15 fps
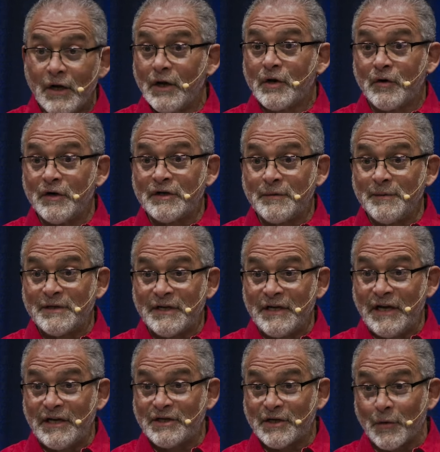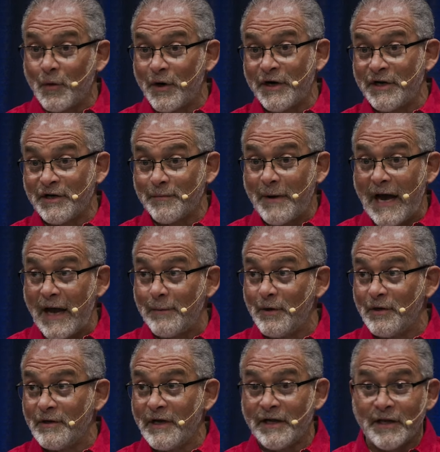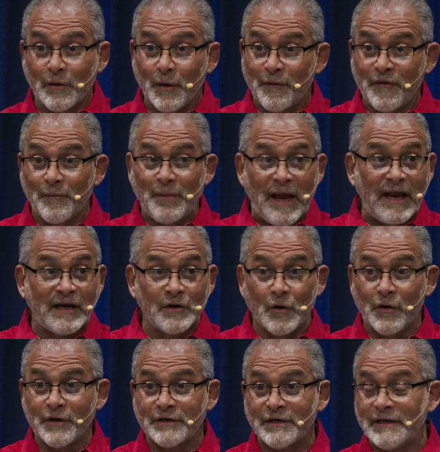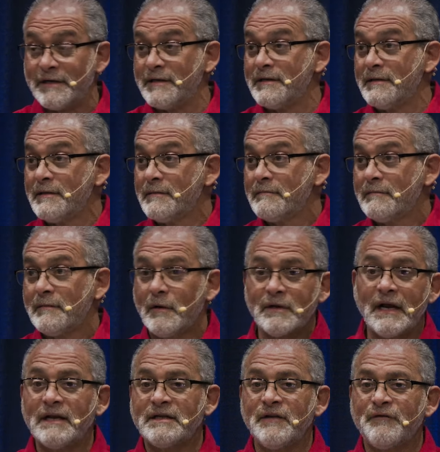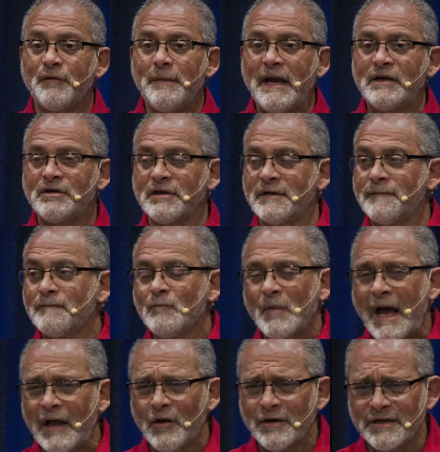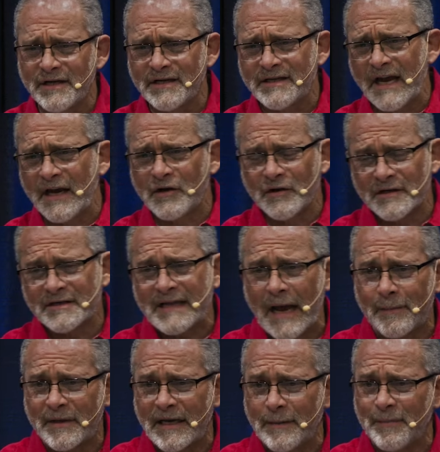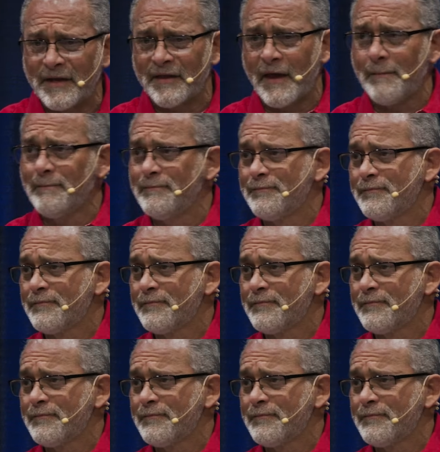Christmas and Easter weren't in your Bible and they were from pagan origin. Okay, that's information. How long did it take you to stop keeping them?